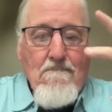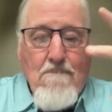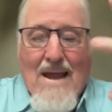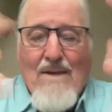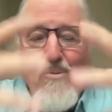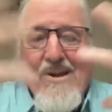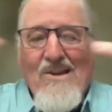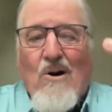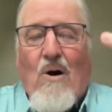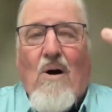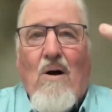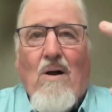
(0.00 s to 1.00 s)
may we
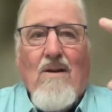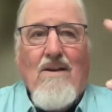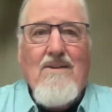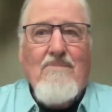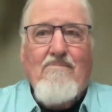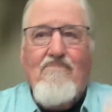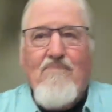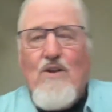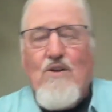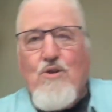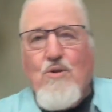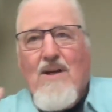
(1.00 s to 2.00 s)
all
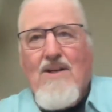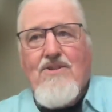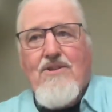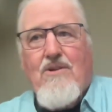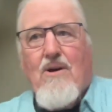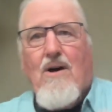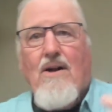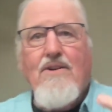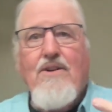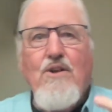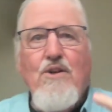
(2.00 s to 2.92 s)
trust God